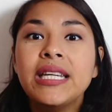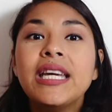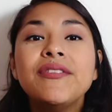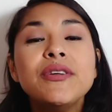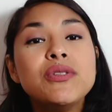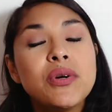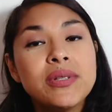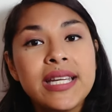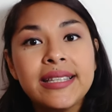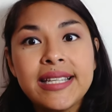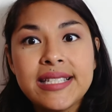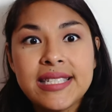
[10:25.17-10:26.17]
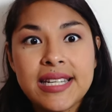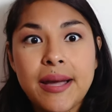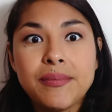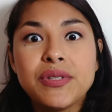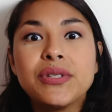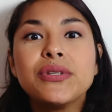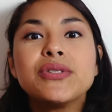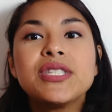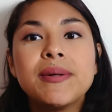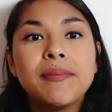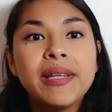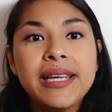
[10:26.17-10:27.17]
If you don't take these steps, you're
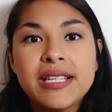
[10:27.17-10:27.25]
simply